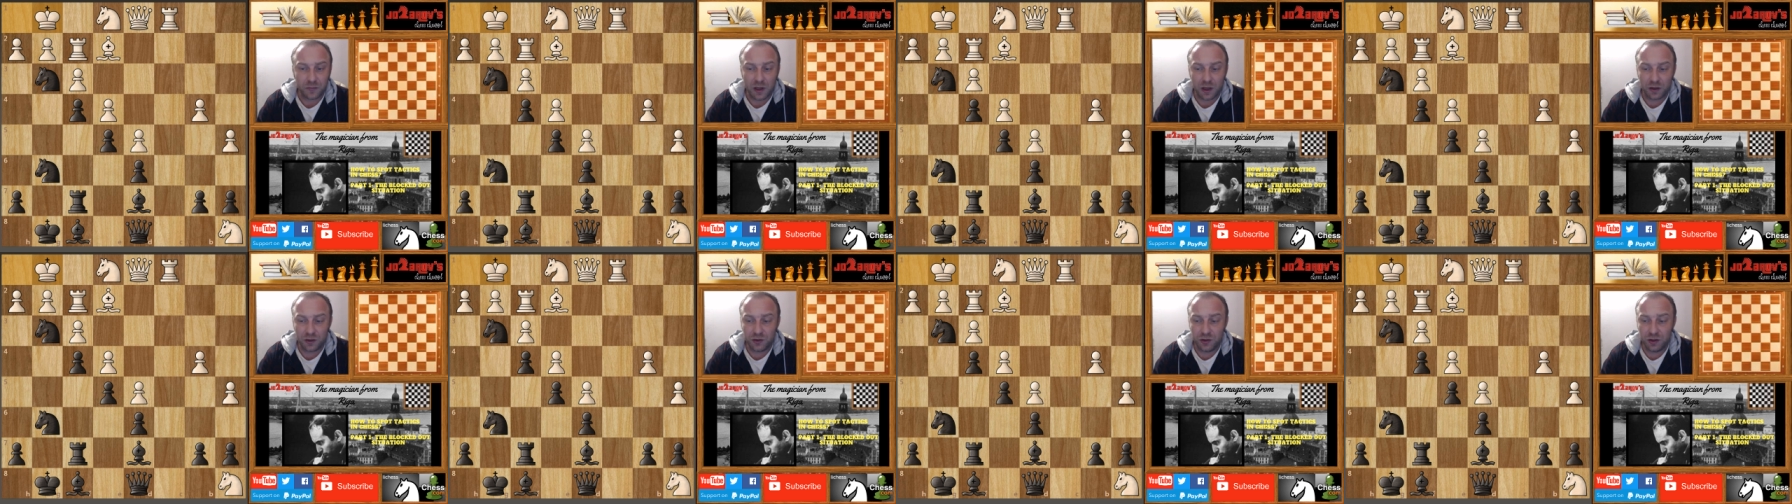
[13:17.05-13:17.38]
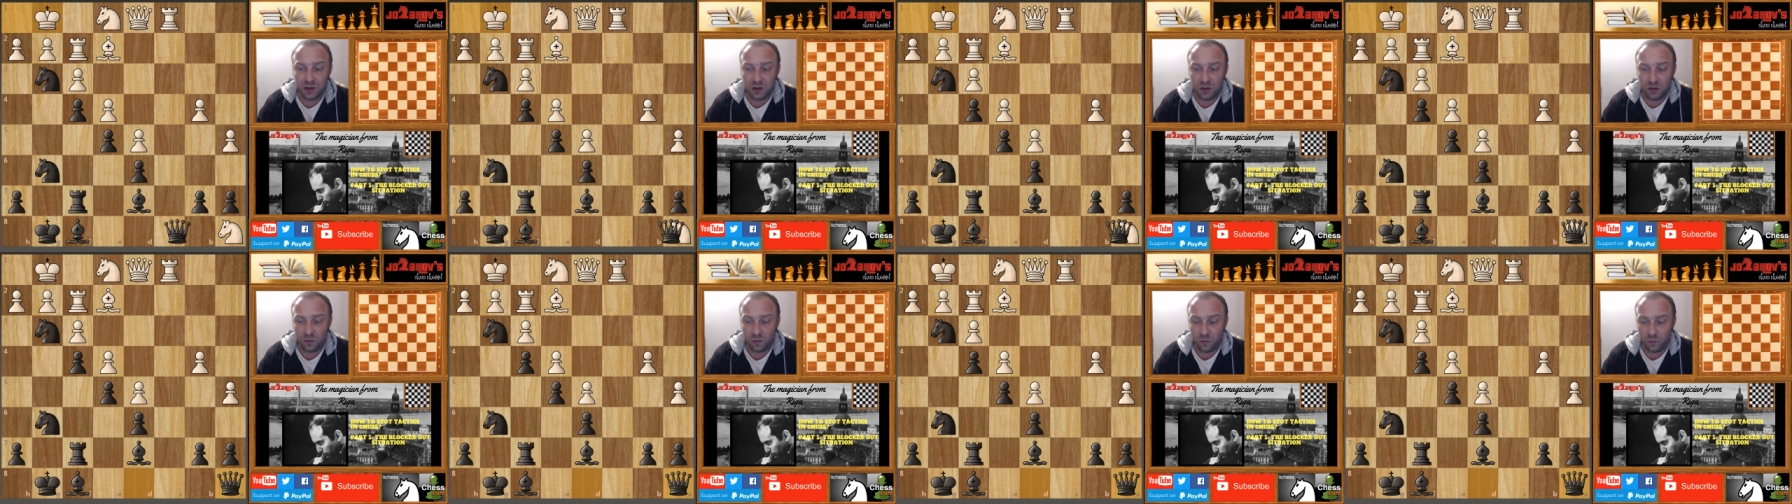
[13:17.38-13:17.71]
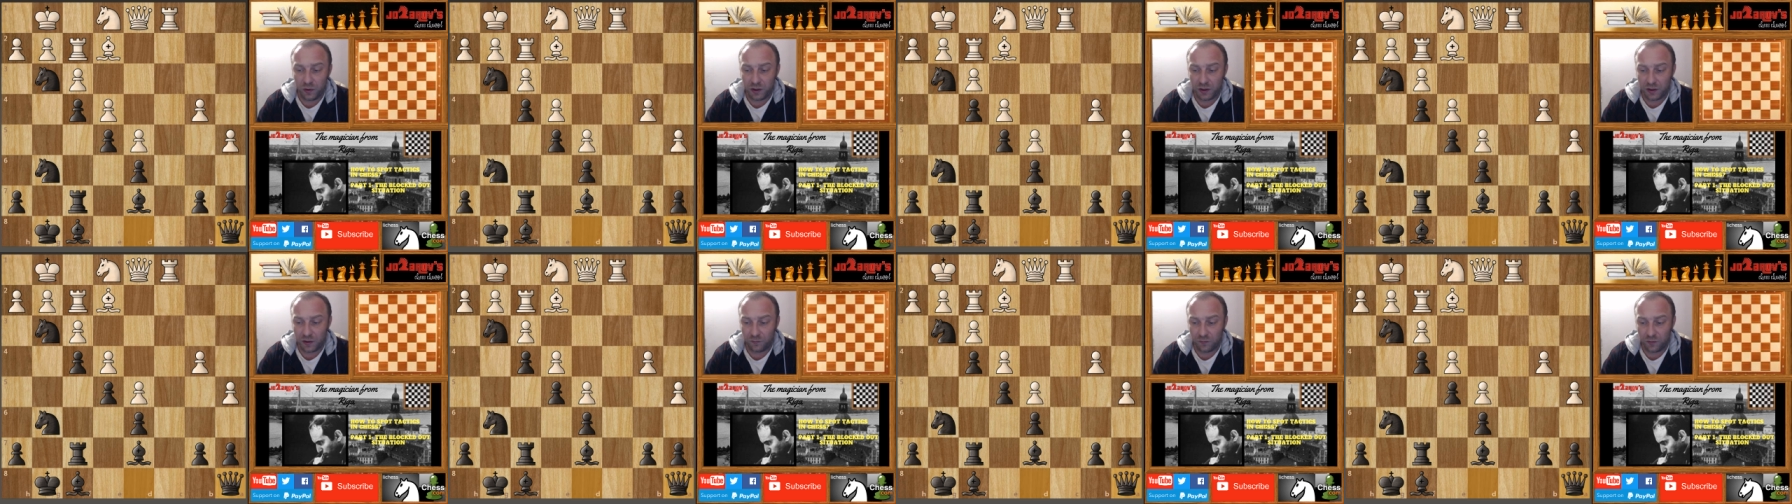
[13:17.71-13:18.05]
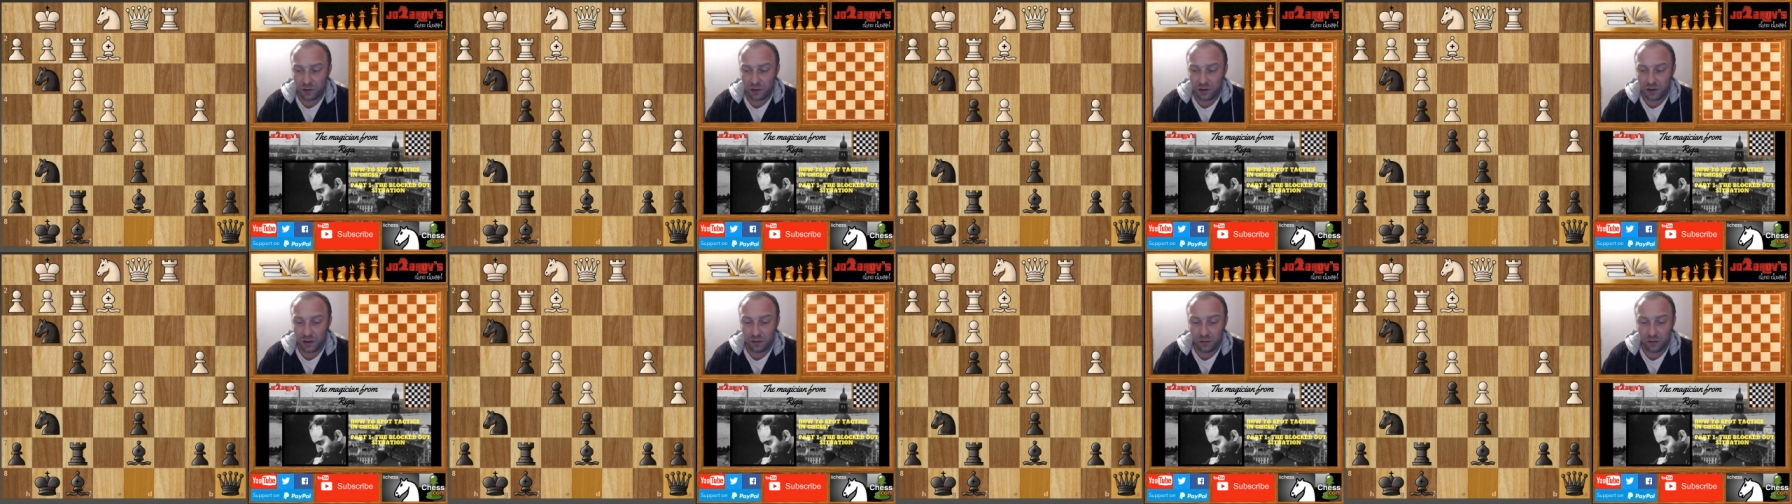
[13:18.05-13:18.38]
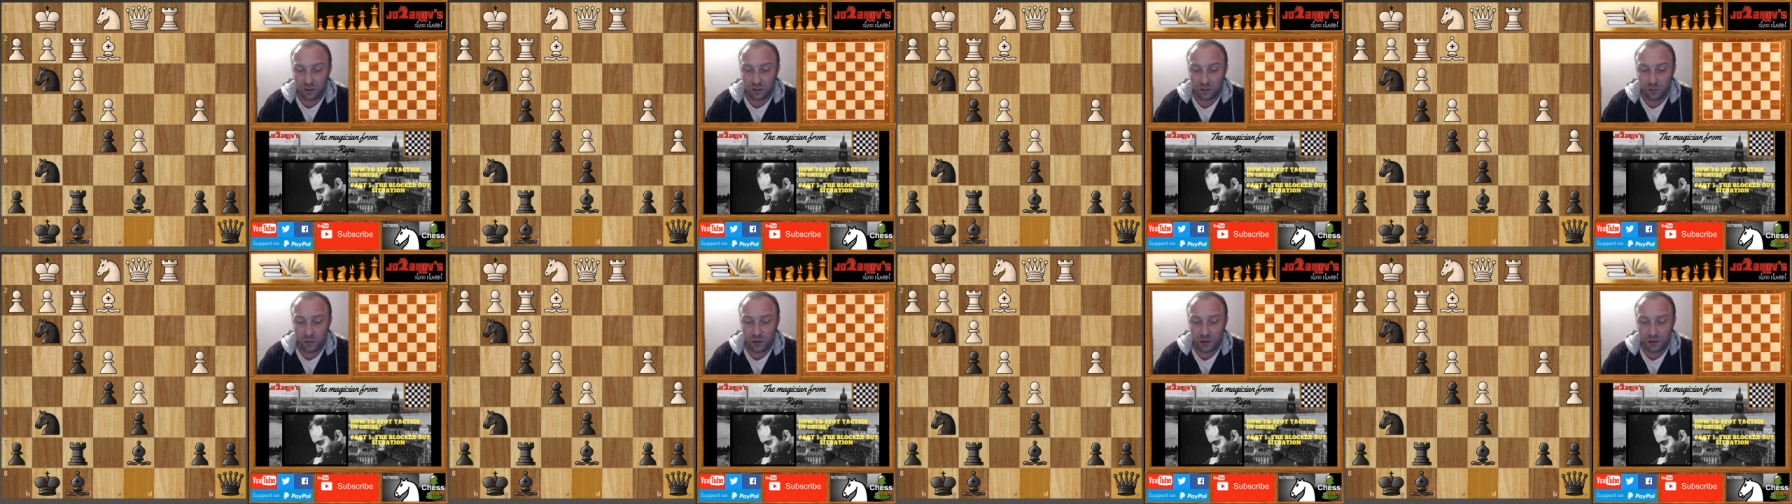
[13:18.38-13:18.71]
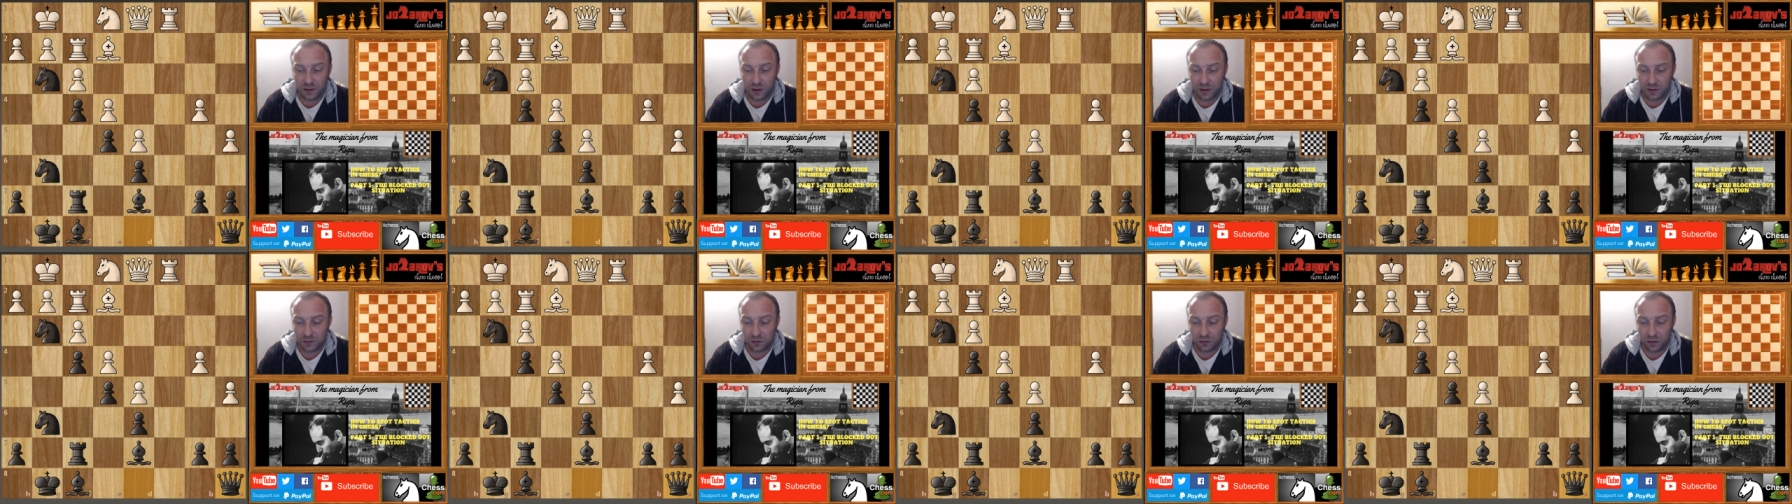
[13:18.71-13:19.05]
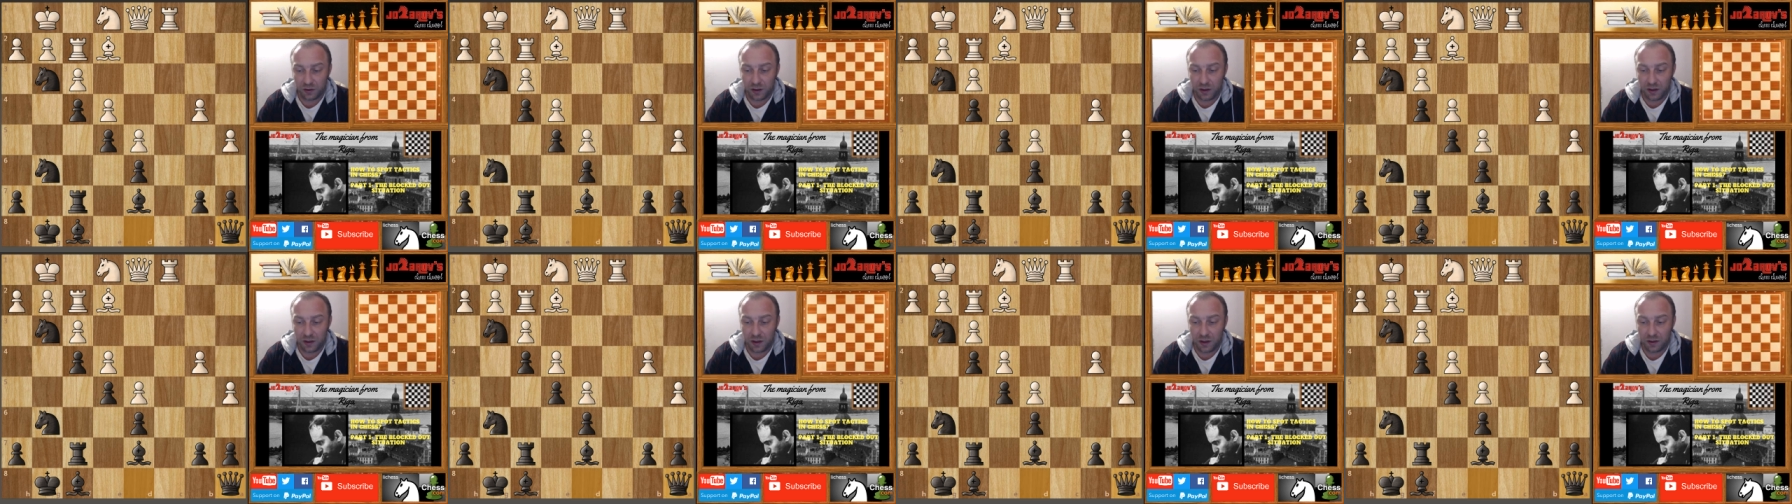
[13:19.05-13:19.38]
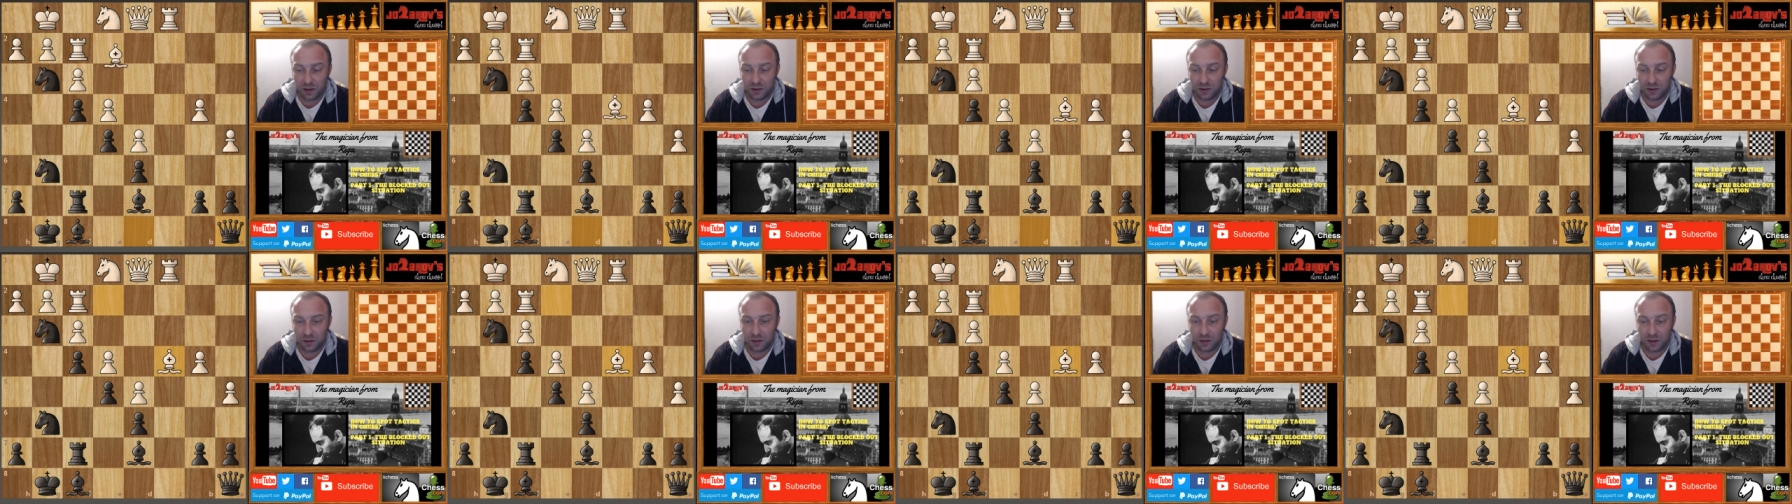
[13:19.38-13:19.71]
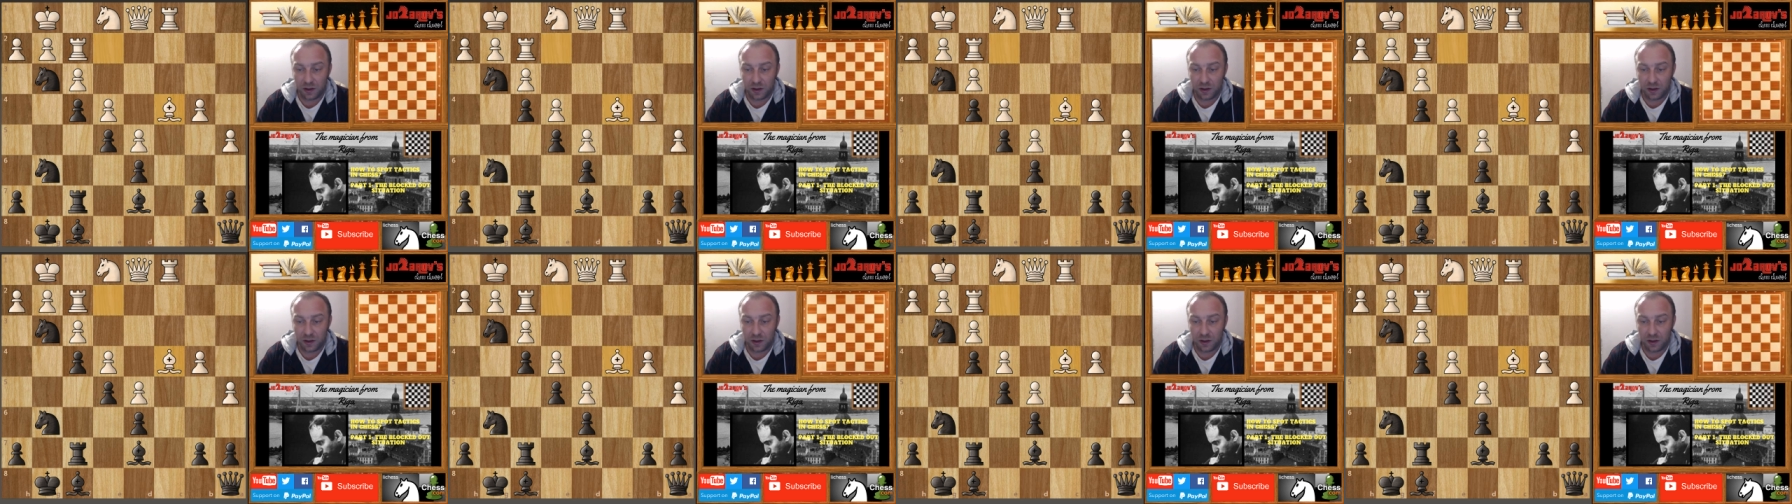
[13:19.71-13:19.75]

g2 we have uh, queen takes on a8 uh,